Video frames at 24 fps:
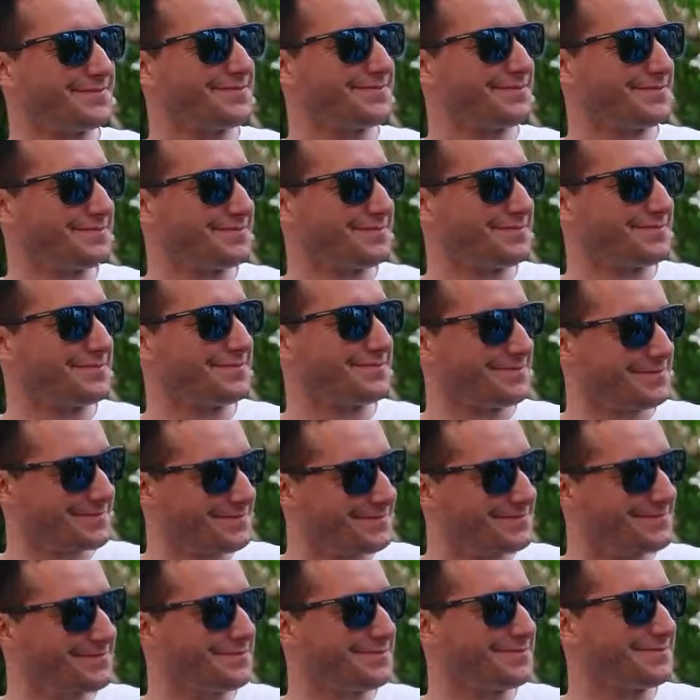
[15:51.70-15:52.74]

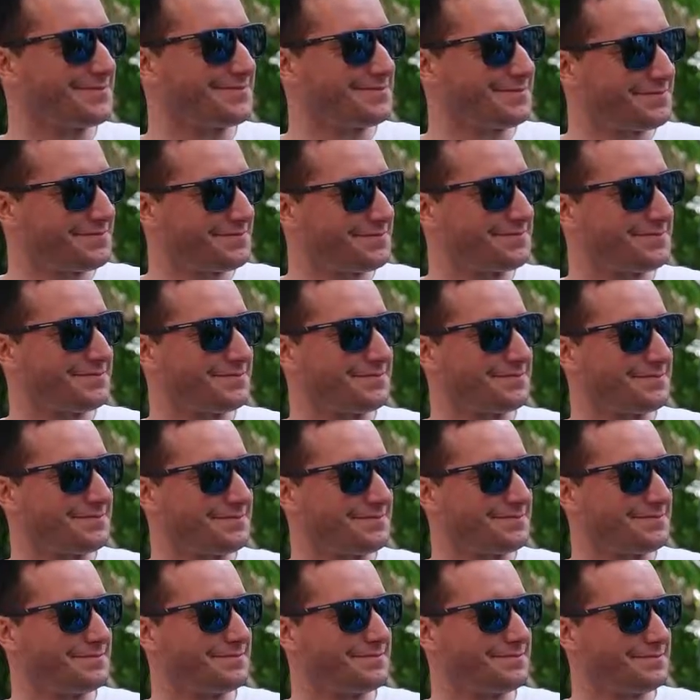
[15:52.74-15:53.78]

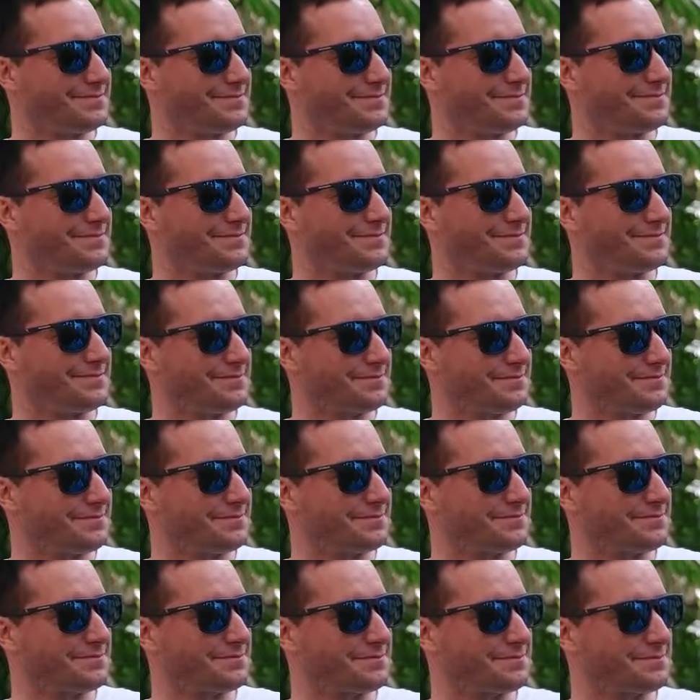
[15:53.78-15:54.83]

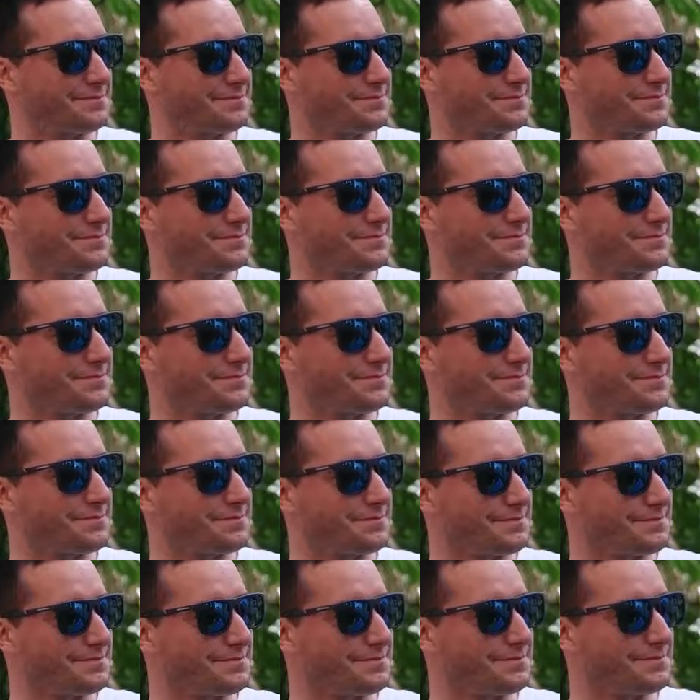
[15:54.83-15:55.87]

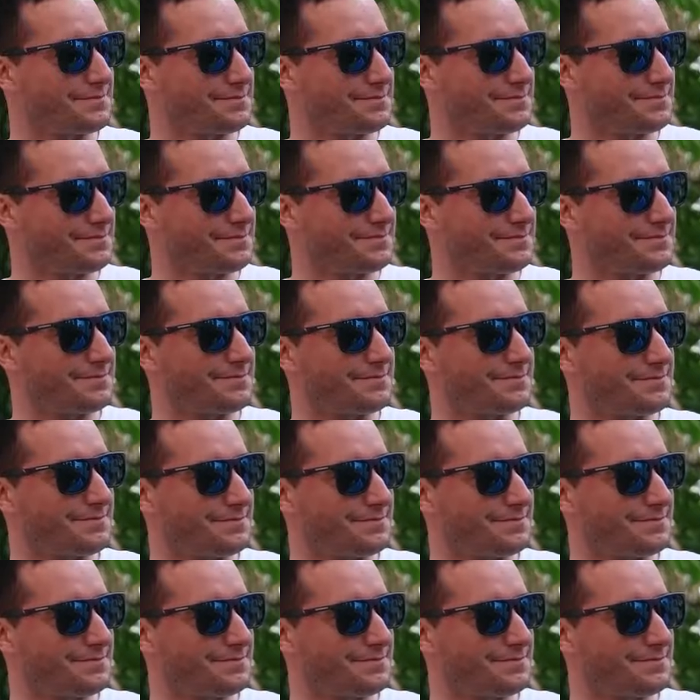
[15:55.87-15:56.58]
This person isn't speaking.